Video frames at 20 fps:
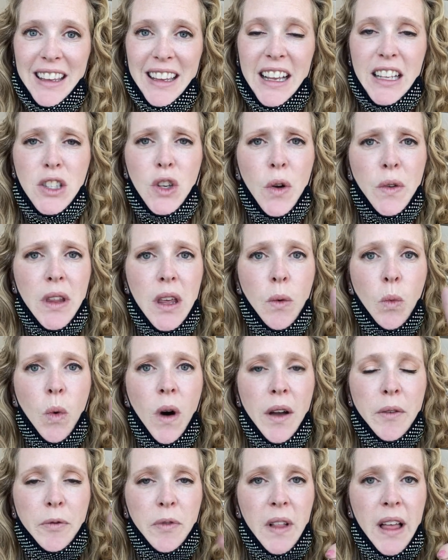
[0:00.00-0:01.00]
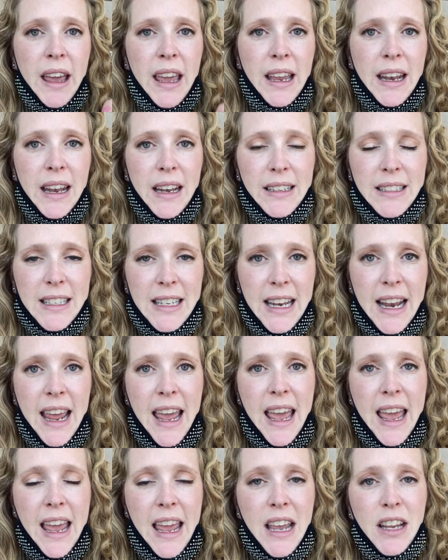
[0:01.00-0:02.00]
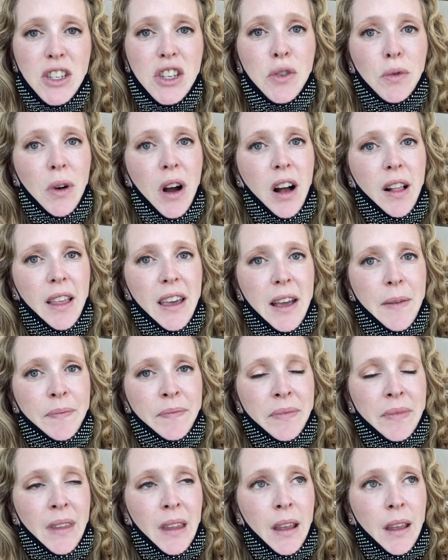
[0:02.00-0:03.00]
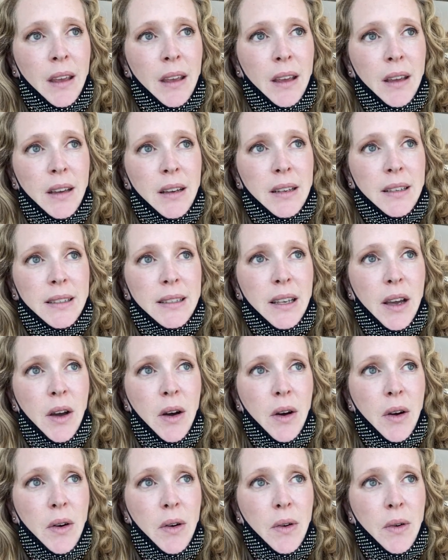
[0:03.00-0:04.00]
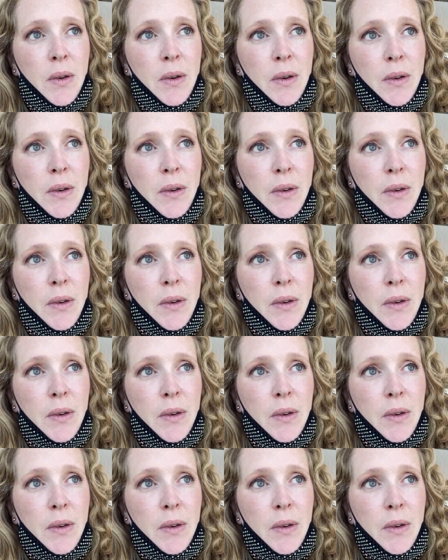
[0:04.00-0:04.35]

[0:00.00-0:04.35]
It's only one flight today to Raleigh, so